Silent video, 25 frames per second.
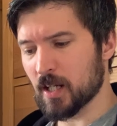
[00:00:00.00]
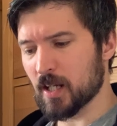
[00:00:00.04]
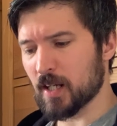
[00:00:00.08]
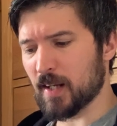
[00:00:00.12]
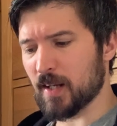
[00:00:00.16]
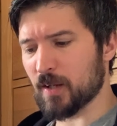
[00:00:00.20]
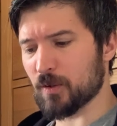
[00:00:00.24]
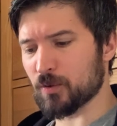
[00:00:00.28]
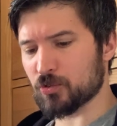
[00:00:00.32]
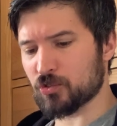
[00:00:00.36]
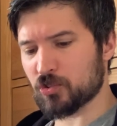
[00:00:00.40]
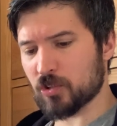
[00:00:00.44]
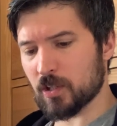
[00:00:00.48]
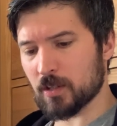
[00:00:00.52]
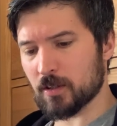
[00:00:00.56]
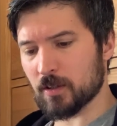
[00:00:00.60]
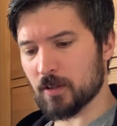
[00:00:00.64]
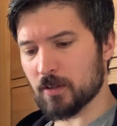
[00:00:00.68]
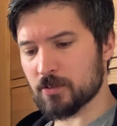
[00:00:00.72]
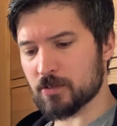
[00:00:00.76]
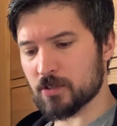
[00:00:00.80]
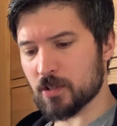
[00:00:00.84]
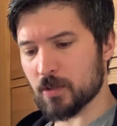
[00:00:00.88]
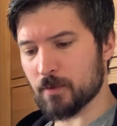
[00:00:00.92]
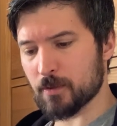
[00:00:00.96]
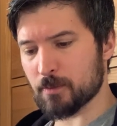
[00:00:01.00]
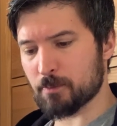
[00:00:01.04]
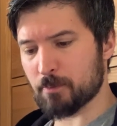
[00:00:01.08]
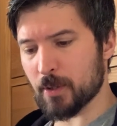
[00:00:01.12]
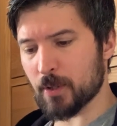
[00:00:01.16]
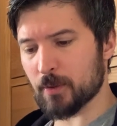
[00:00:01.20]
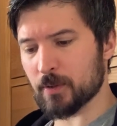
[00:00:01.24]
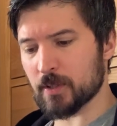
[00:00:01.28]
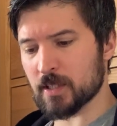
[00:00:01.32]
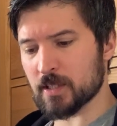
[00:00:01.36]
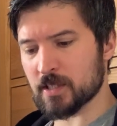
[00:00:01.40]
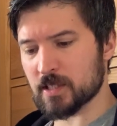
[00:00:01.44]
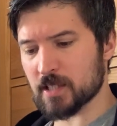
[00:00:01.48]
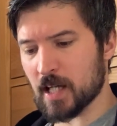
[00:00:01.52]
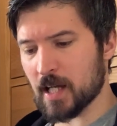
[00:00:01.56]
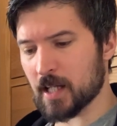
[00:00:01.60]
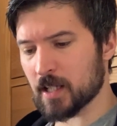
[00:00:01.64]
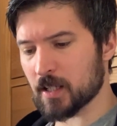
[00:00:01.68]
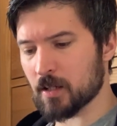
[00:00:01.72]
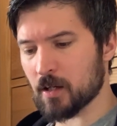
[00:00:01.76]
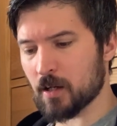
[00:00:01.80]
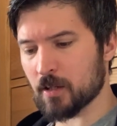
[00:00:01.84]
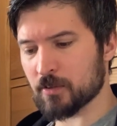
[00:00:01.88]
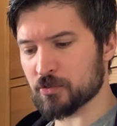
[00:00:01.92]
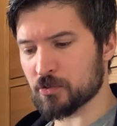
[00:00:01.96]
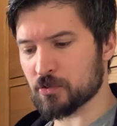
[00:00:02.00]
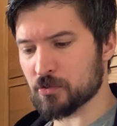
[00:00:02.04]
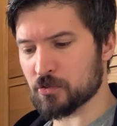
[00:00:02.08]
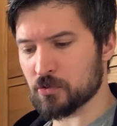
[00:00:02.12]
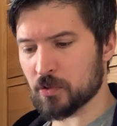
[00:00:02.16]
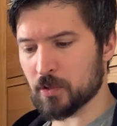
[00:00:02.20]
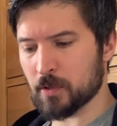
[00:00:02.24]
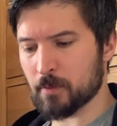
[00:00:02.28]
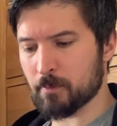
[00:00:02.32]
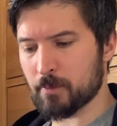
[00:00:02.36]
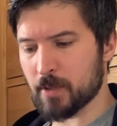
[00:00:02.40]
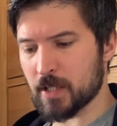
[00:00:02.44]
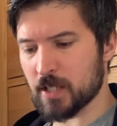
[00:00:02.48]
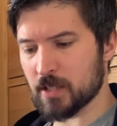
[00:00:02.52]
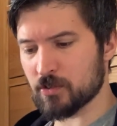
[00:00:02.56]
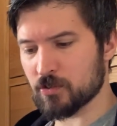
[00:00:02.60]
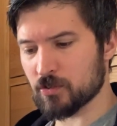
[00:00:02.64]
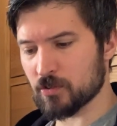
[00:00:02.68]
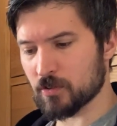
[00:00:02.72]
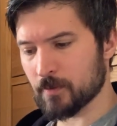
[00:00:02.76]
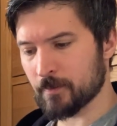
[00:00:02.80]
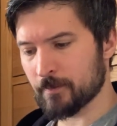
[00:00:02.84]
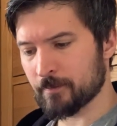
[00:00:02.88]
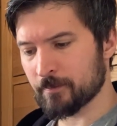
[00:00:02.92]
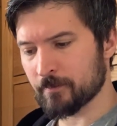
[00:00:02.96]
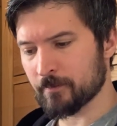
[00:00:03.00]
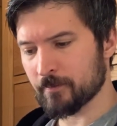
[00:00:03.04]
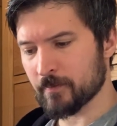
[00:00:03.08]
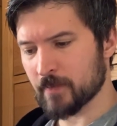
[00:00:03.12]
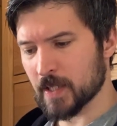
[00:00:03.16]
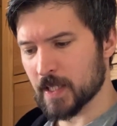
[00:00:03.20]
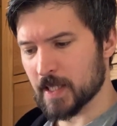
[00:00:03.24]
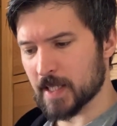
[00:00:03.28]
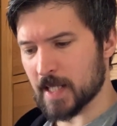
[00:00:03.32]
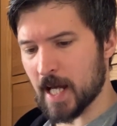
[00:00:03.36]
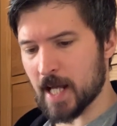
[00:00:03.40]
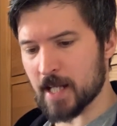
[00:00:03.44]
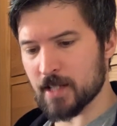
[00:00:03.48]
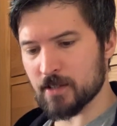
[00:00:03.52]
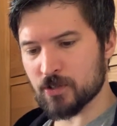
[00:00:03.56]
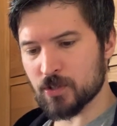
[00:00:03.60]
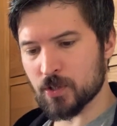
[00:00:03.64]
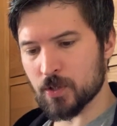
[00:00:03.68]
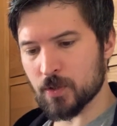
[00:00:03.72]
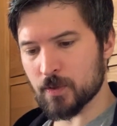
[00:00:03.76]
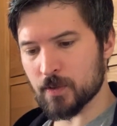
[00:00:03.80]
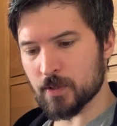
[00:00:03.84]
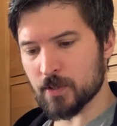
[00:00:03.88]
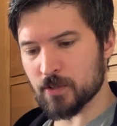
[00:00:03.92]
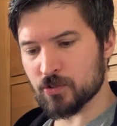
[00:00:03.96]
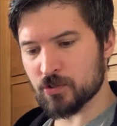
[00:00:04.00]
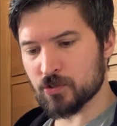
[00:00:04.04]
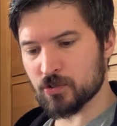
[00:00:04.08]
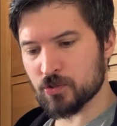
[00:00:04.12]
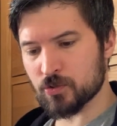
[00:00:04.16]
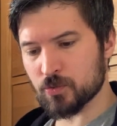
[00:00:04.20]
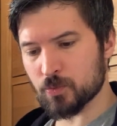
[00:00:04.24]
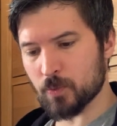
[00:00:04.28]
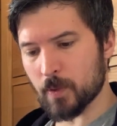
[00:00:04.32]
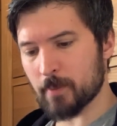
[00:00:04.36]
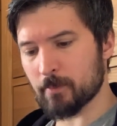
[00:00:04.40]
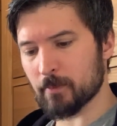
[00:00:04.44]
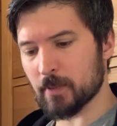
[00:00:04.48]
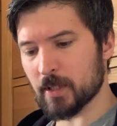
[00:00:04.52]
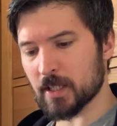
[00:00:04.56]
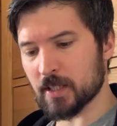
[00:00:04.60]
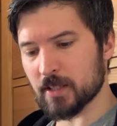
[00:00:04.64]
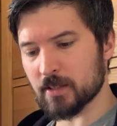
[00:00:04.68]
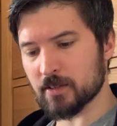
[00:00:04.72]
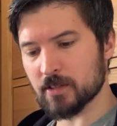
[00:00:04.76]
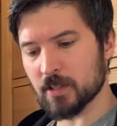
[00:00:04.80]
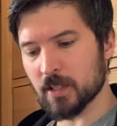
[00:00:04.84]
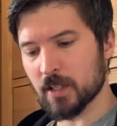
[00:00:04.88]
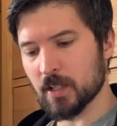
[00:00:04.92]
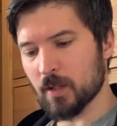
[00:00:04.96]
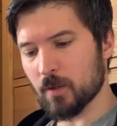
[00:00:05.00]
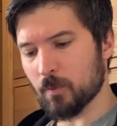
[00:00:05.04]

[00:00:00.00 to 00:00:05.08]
"Little chidlers who is building sandcastles on the beach. That is who the swimlings